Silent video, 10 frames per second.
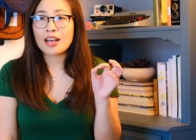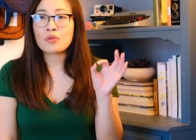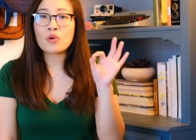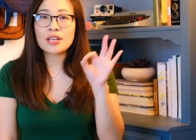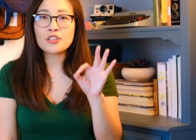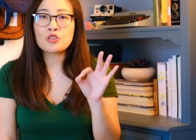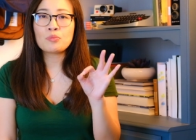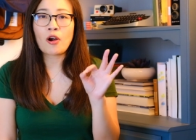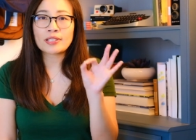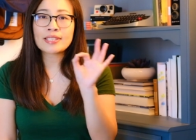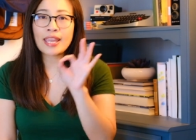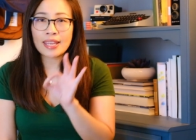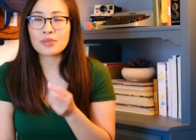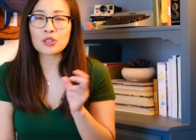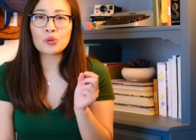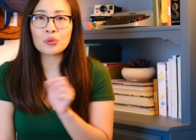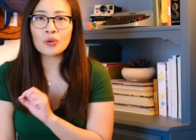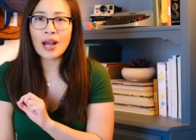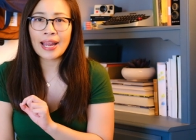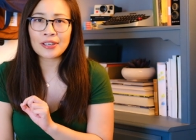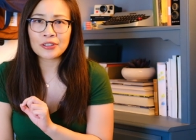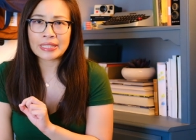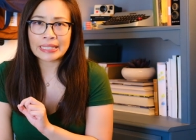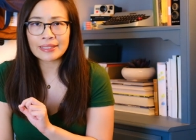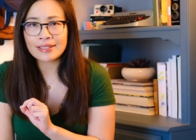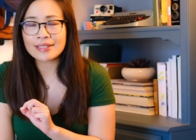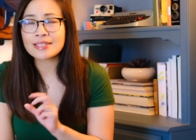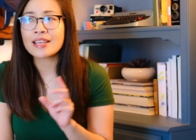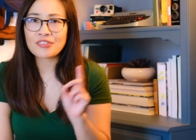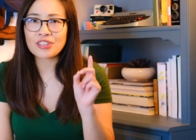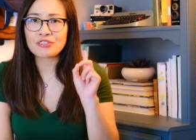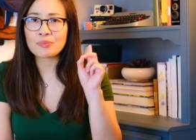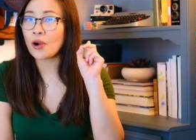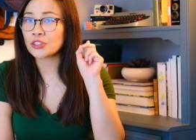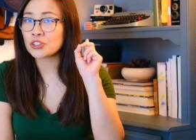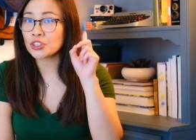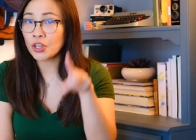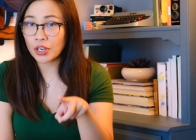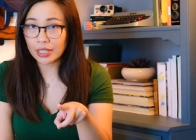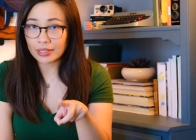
I wanted to partake, but the cruel irony is I've never partook